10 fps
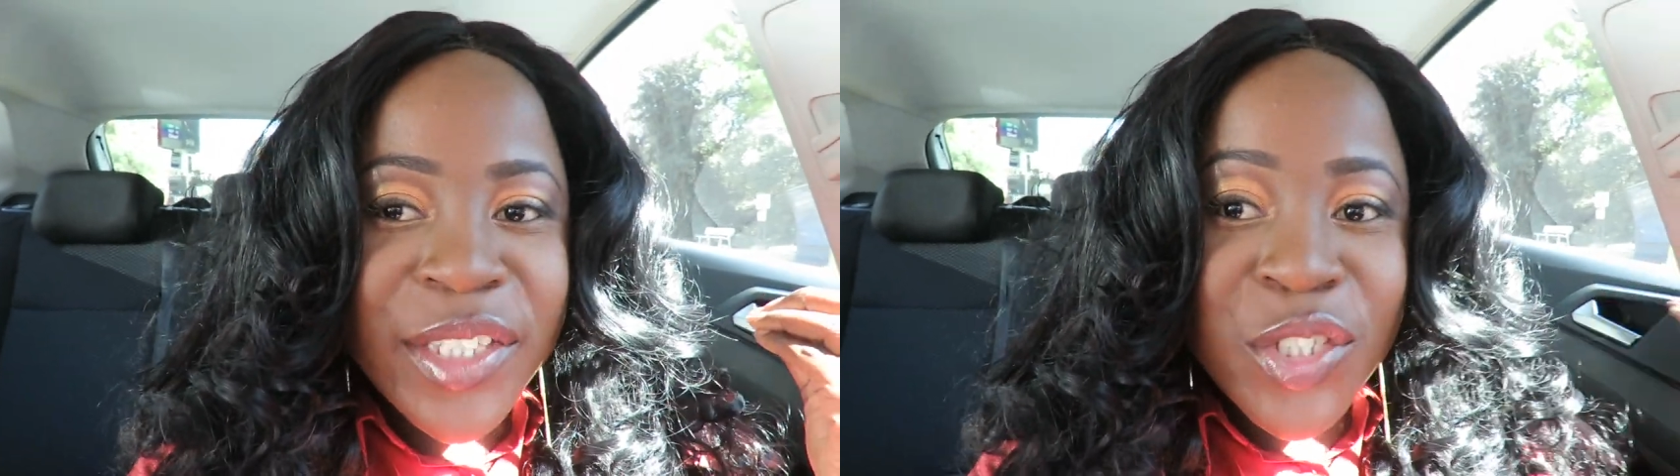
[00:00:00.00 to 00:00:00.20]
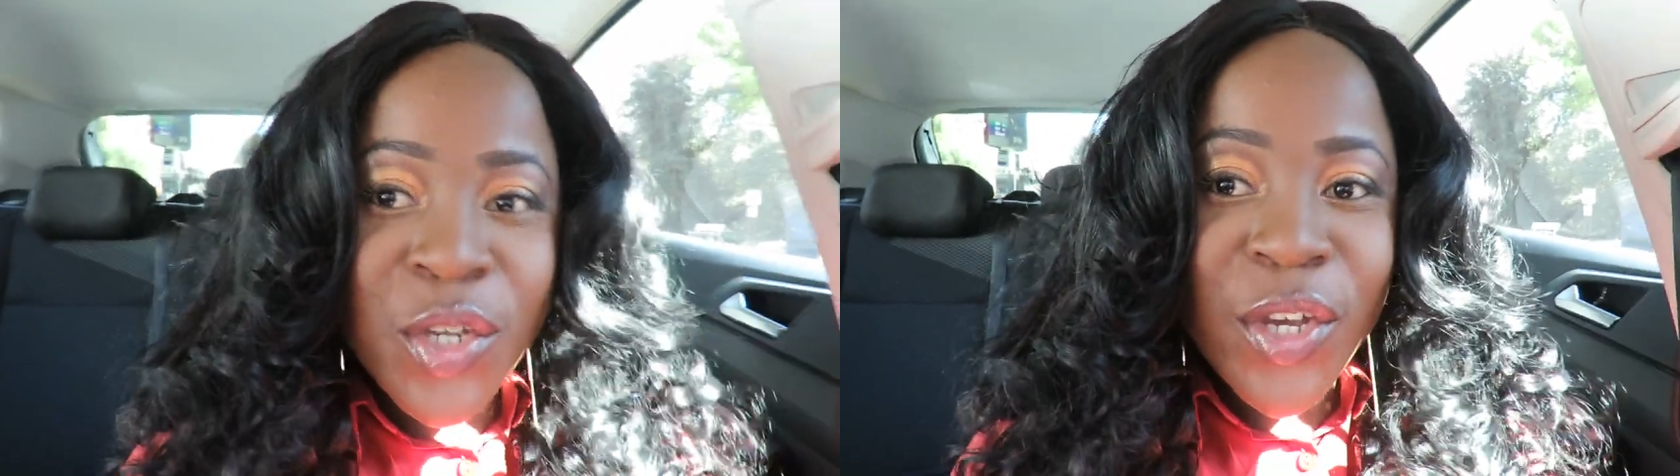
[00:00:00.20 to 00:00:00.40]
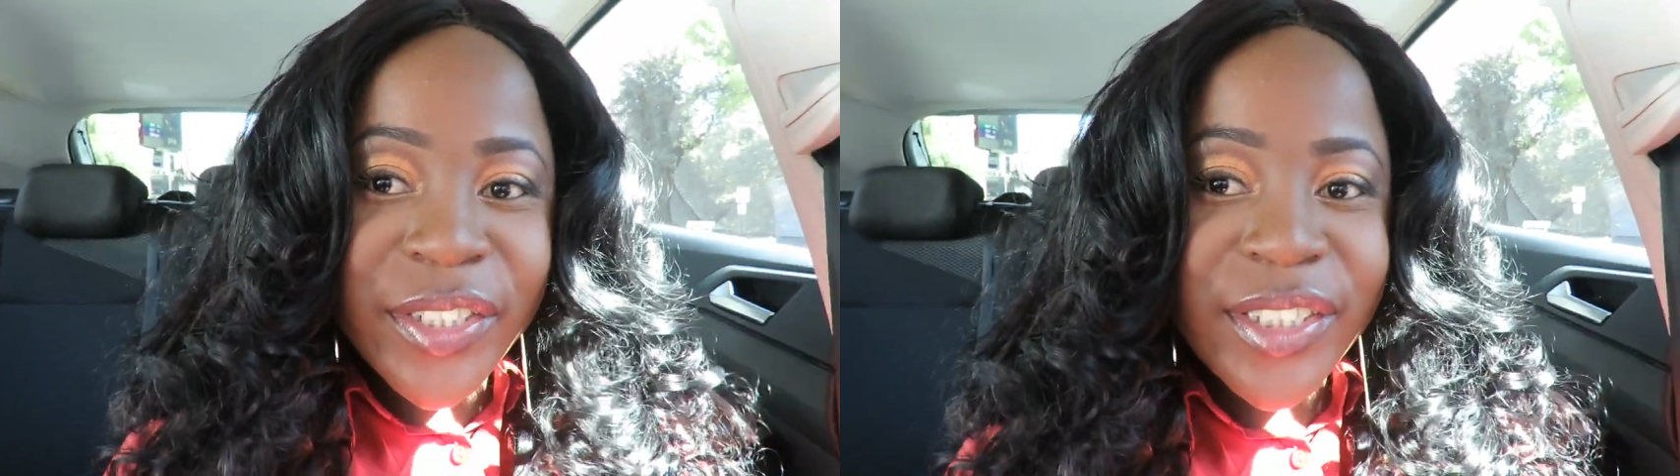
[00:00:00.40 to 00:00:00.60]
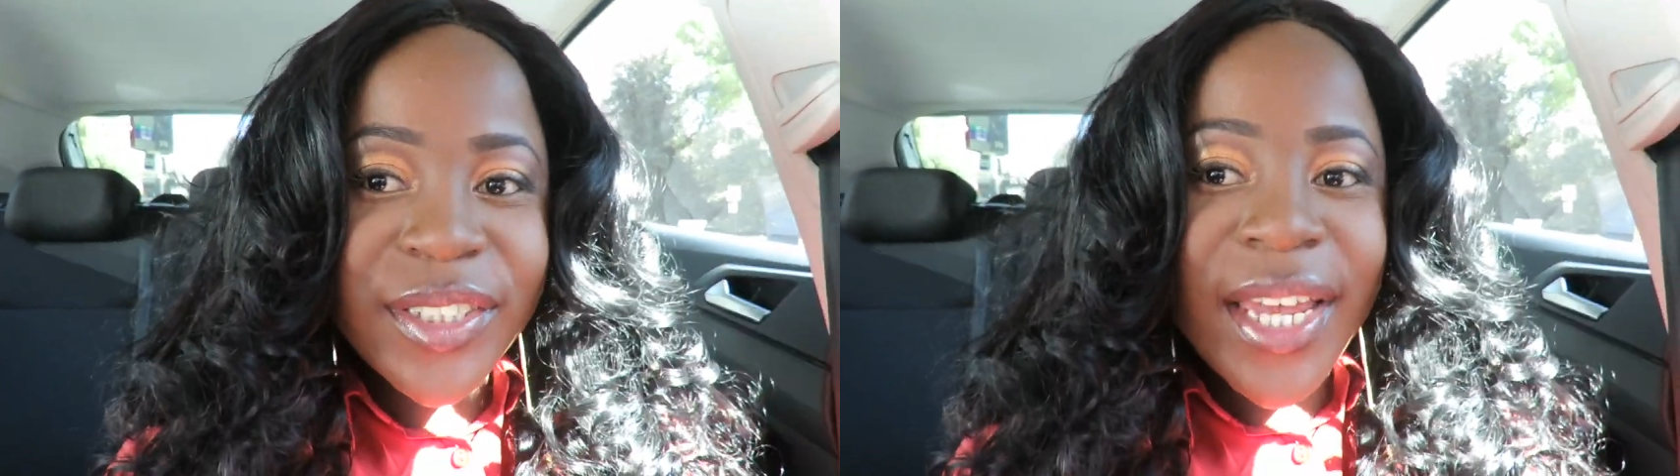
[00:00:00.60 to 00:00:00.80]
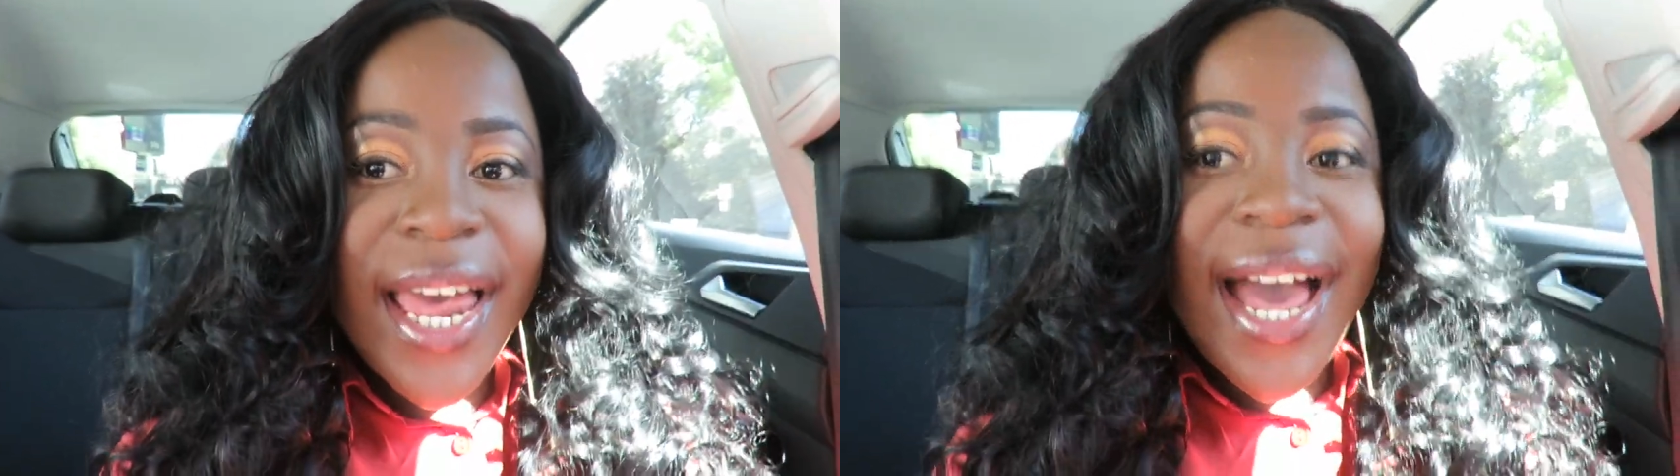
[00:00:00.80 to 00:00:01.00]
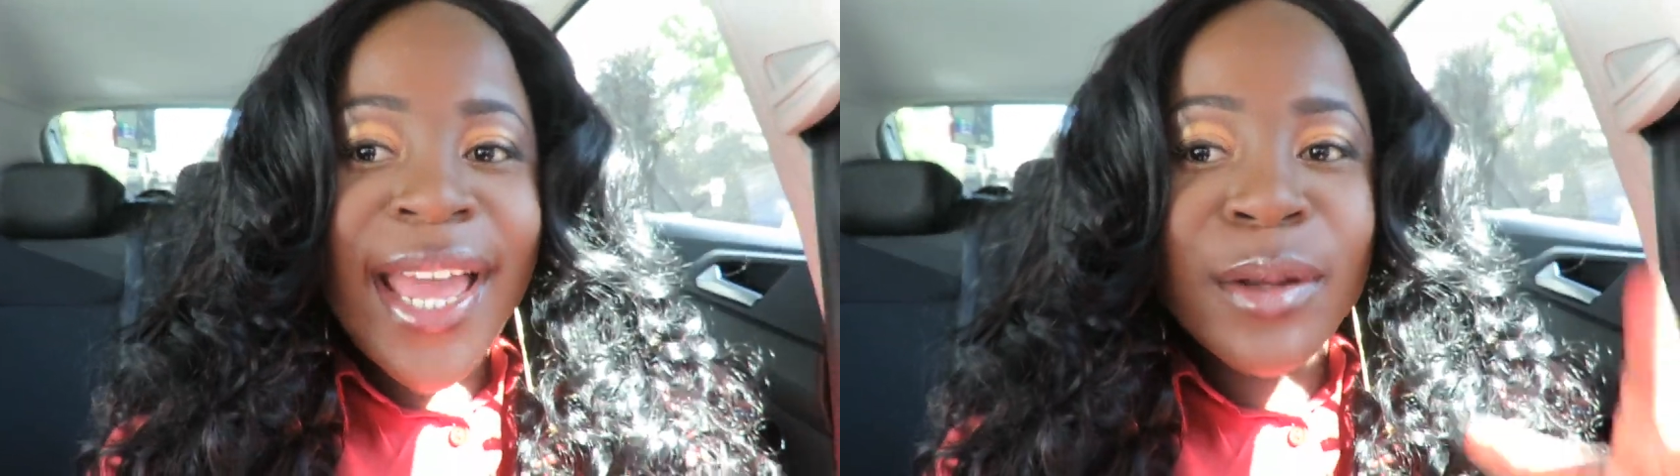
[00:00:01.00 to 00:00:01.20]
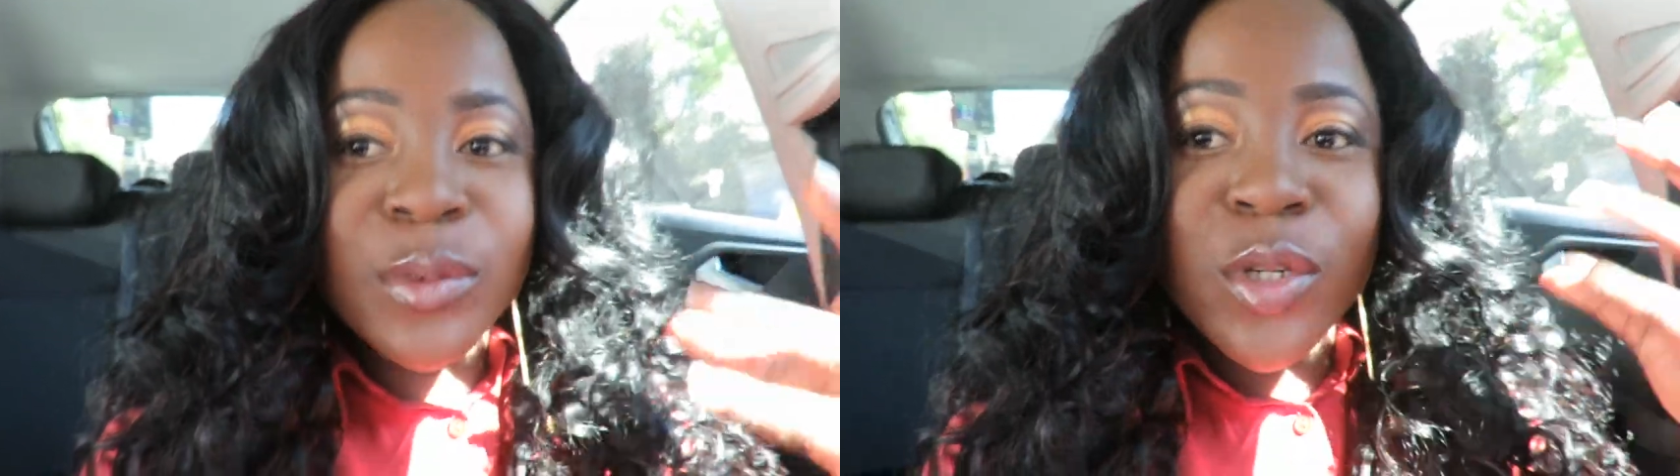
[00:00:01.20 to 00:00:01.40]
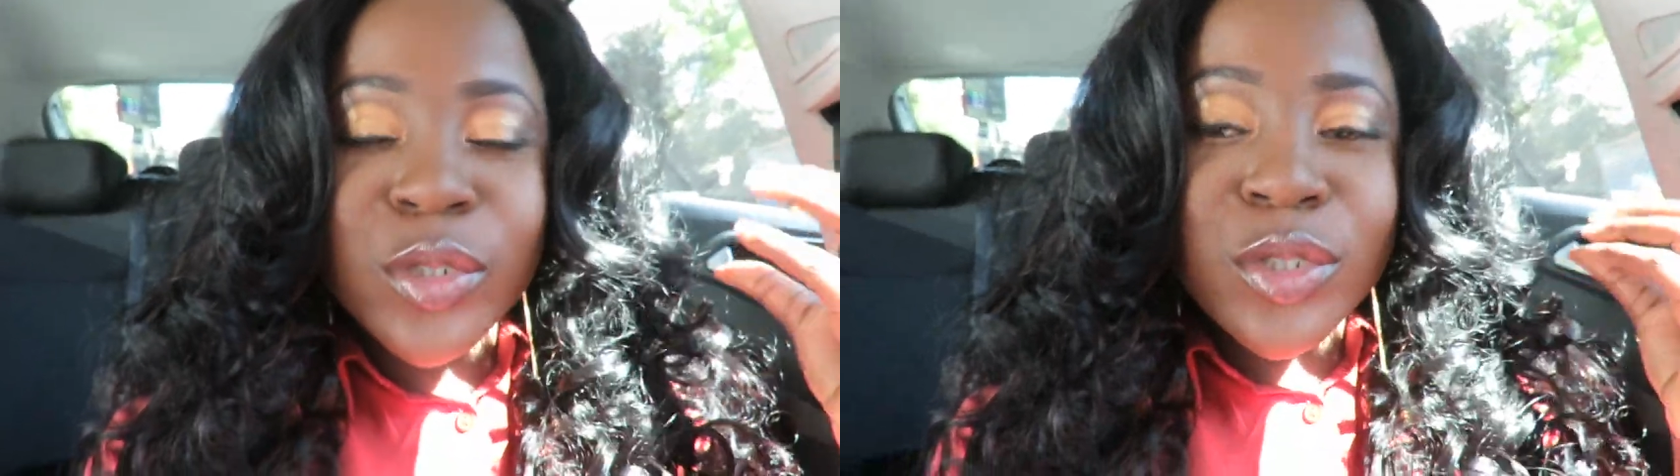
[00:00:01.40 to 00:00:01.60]
church. I
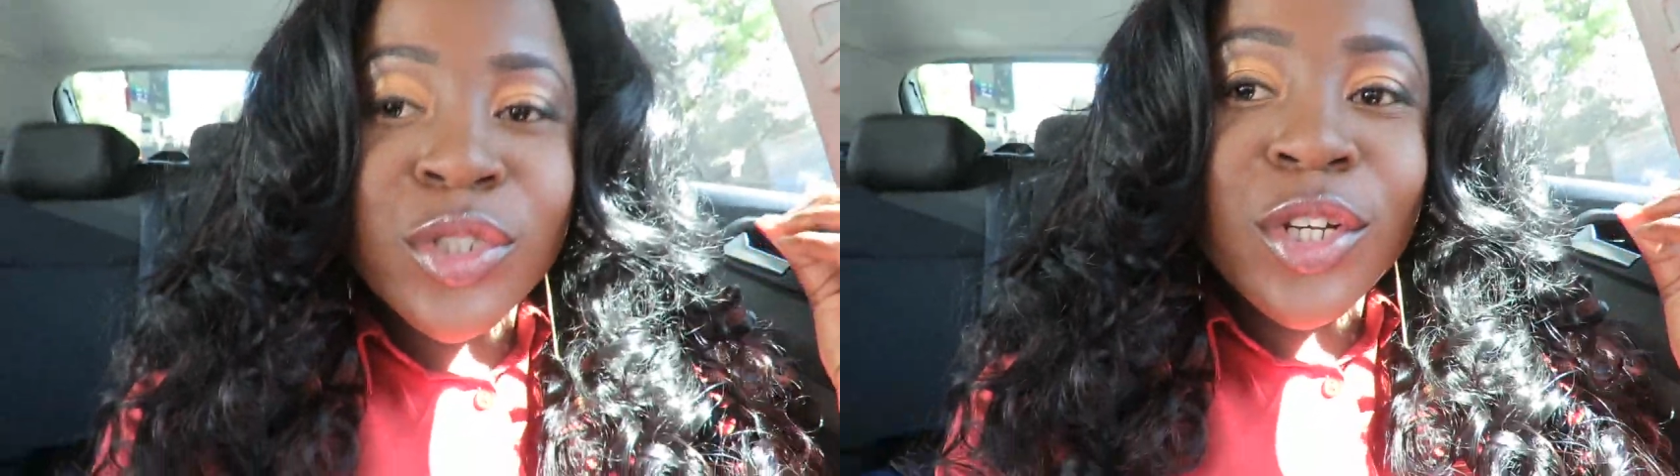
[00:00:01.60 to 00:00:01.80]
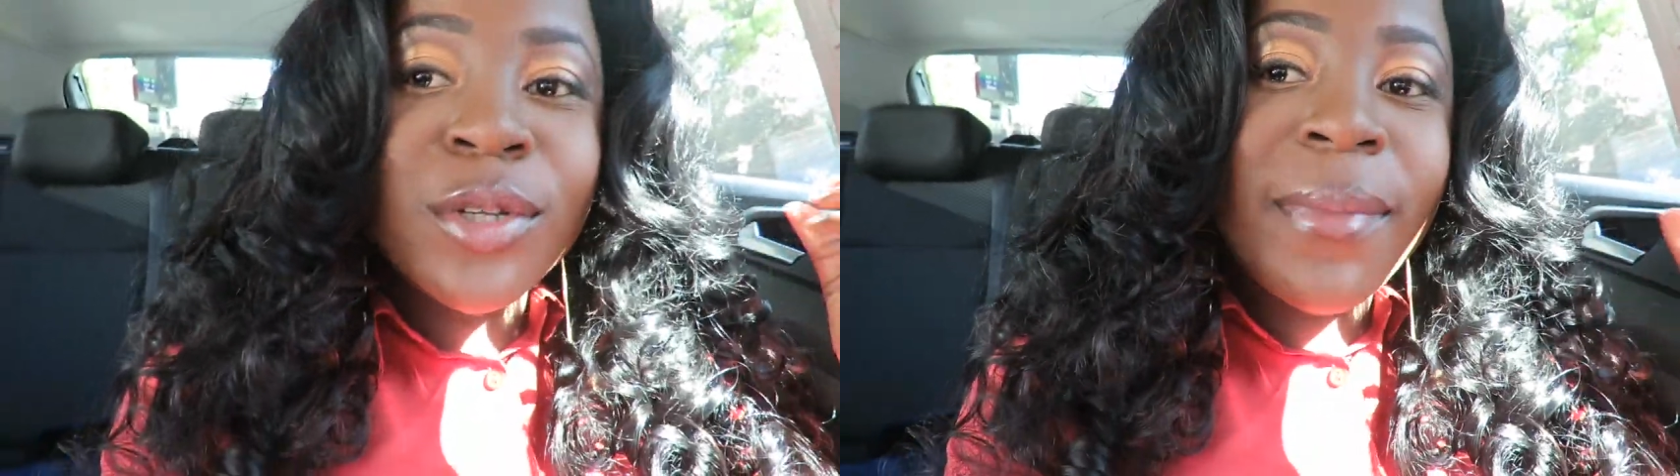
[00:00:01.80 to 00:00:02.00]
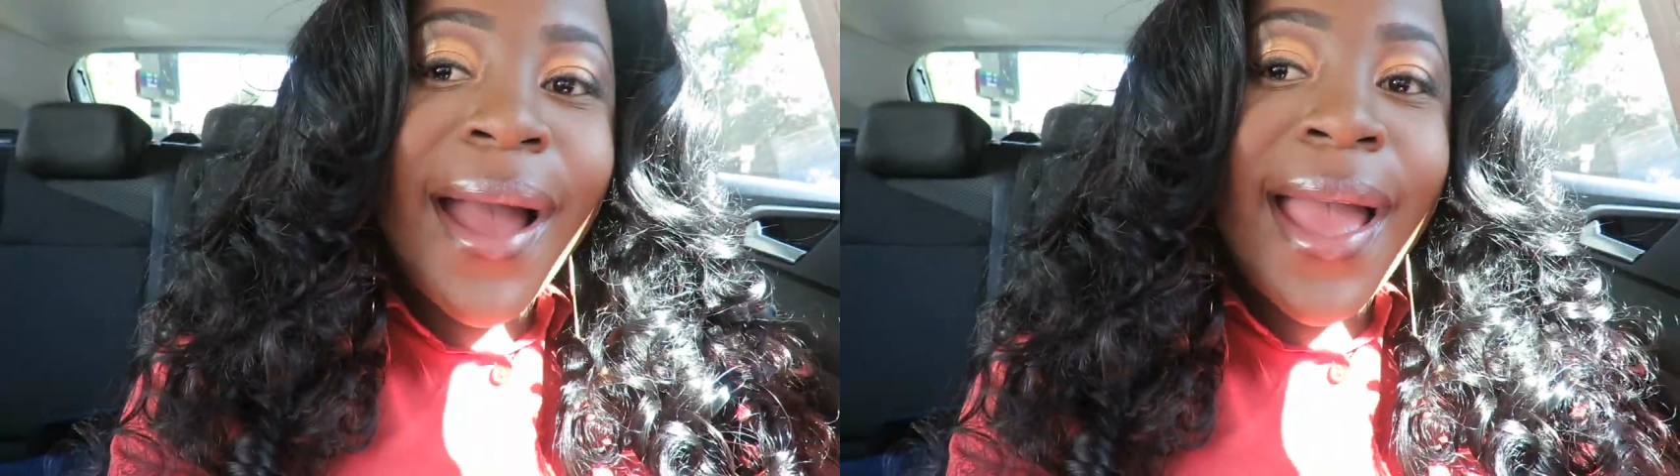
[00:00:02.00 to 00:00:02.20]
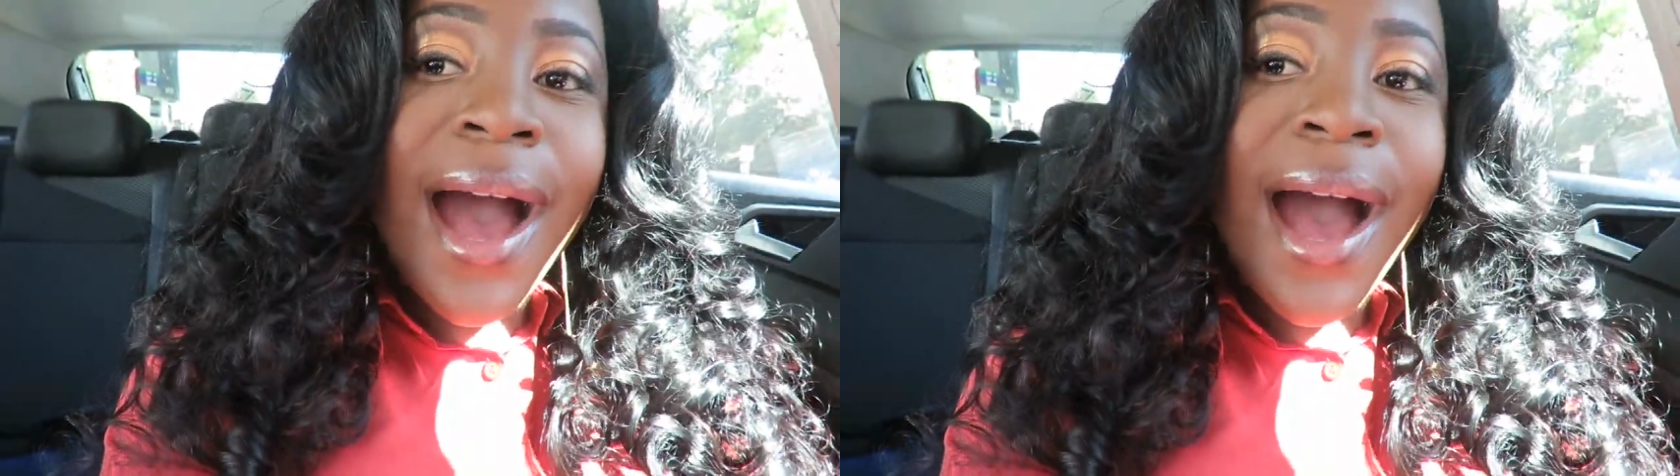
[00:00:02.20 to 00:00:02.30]
am going to show you my